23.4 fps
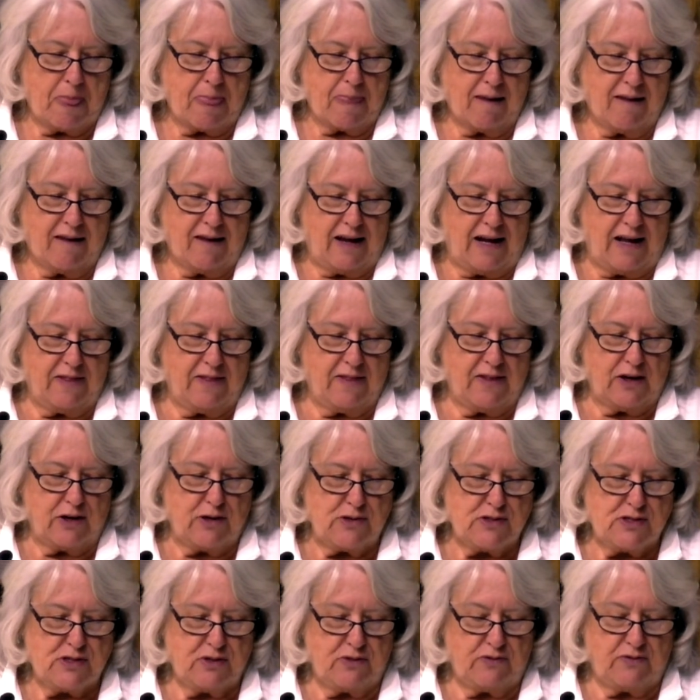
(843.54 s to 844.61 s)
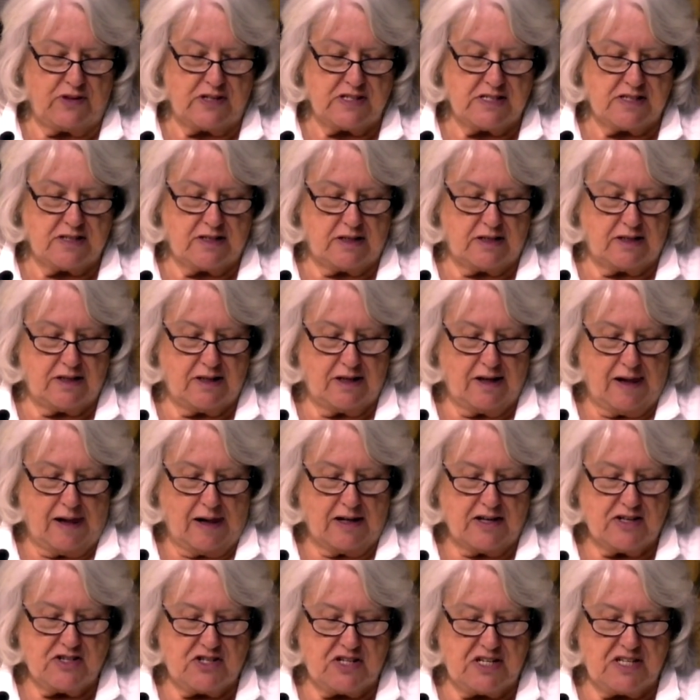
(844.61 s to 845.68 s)
and those who visited
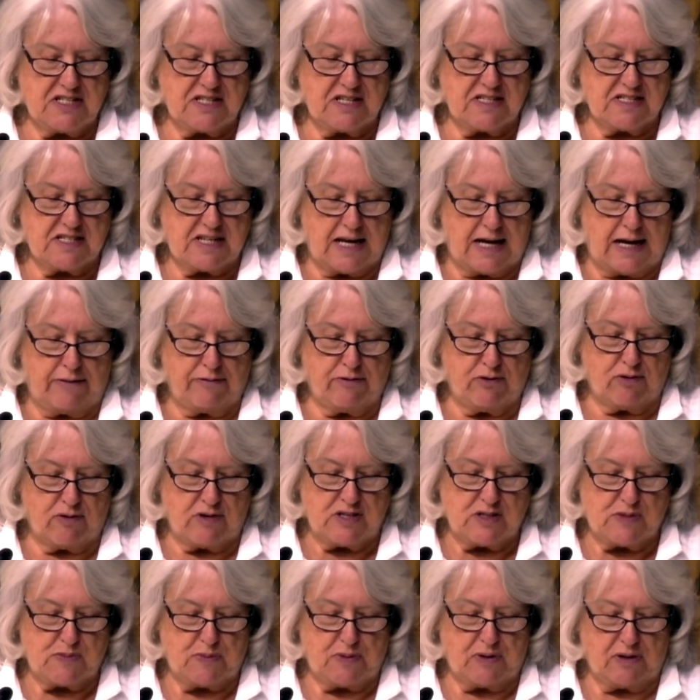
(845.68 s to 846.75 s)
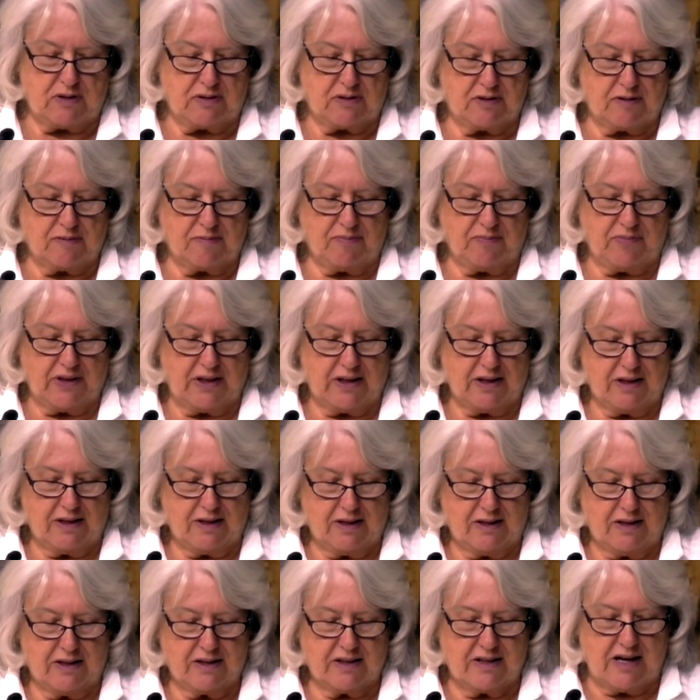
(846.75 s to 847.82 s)
Jesus after his birth.
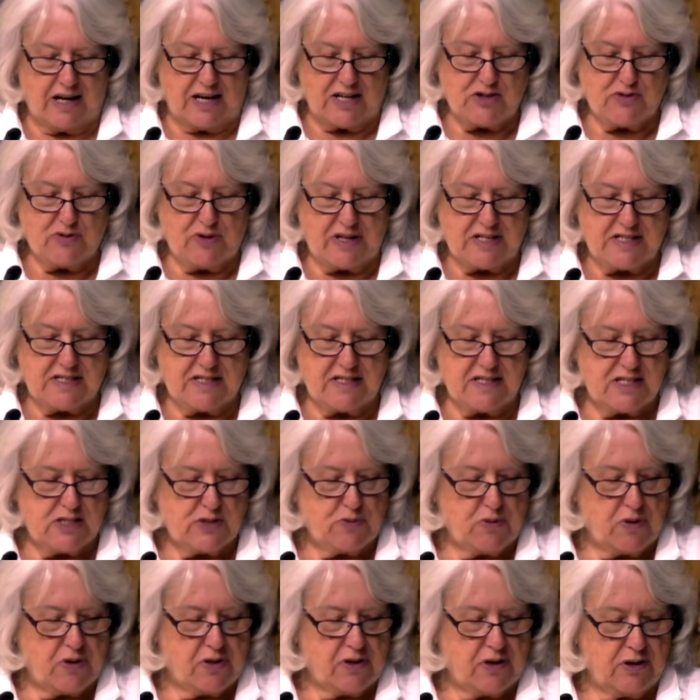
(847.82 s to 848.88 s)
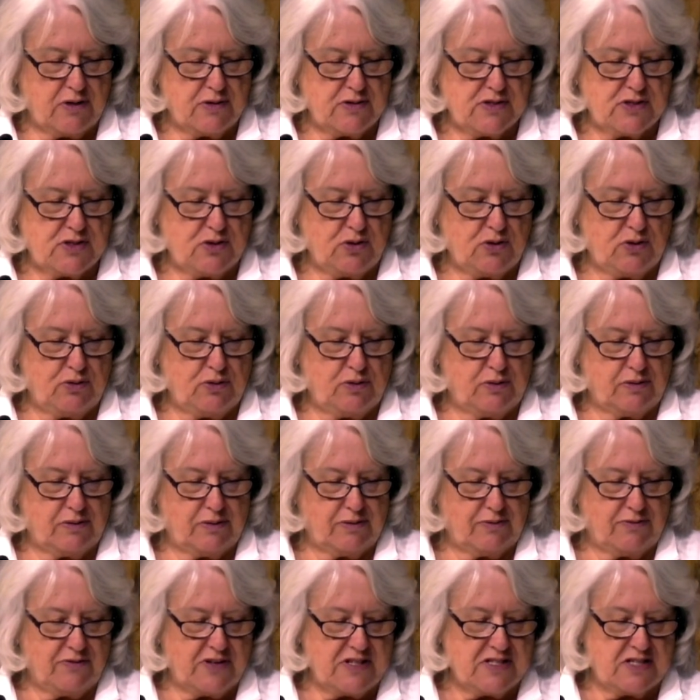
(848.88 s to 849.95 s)
Contrast this with those who
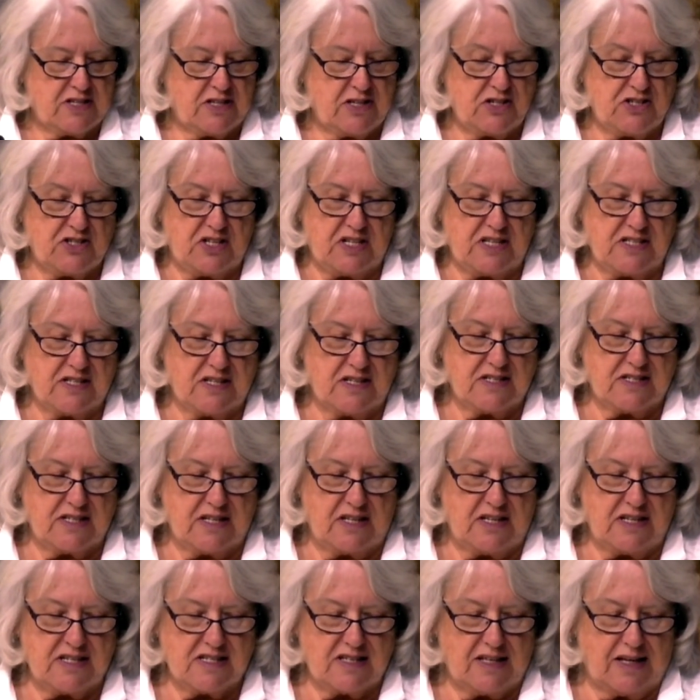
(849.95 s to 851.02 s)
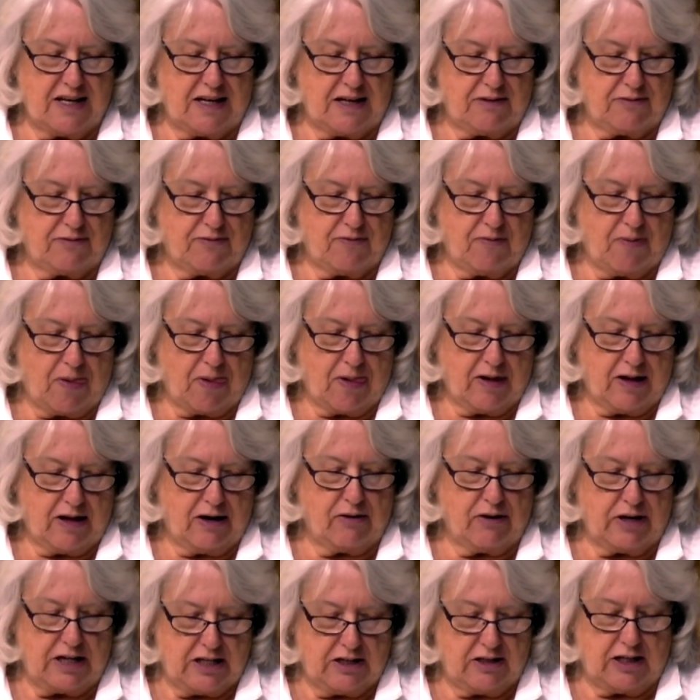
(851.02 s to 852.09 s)
visited Jesus in his life, or
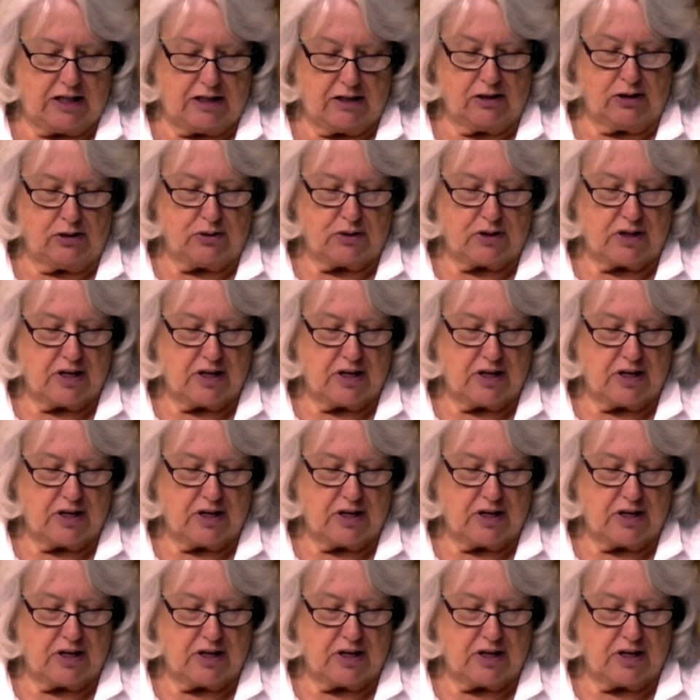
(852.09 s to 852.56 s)
in Luke.